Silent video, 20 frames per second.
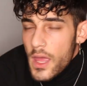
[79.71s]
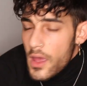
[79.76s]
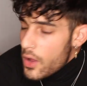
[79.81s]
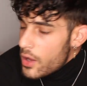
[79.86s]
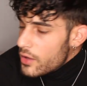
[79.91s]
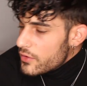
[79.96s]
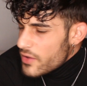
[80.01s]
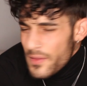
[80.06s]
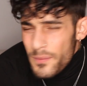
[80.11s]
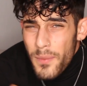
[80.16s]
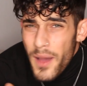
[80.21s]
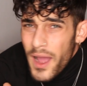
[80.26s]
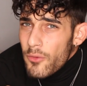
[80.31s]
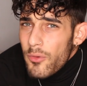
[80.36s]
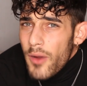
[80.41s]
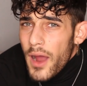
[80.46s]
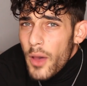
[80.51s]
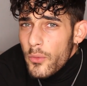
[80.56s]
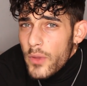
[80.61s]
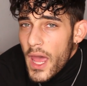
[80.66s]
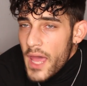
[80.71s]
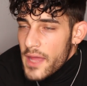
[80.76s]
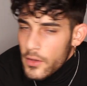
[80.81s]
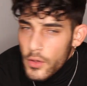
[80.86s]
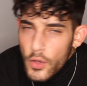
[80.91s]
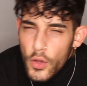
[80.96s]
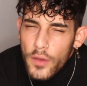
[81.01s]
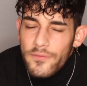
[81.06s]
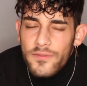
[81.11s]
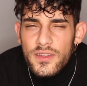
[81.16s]
Also the background, I don't
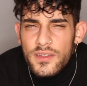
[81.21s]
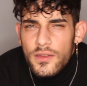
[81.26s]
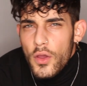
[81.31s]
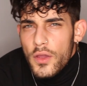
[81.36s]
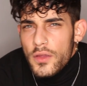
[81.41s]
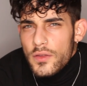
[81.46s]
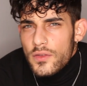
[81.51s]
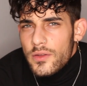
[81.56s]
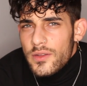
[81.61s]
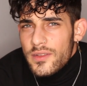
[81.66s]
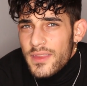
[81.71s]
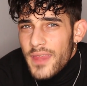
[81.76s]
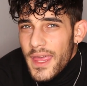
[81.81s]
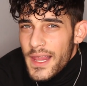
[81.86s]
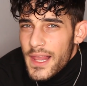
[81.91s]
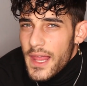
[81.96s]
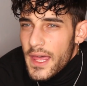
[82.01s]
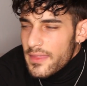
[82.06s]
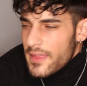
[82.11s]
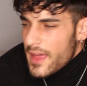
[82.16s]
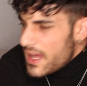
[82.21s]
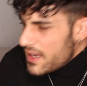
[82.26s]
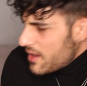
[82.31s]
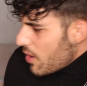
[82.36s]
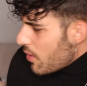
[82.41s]
know if it's going to stay like that,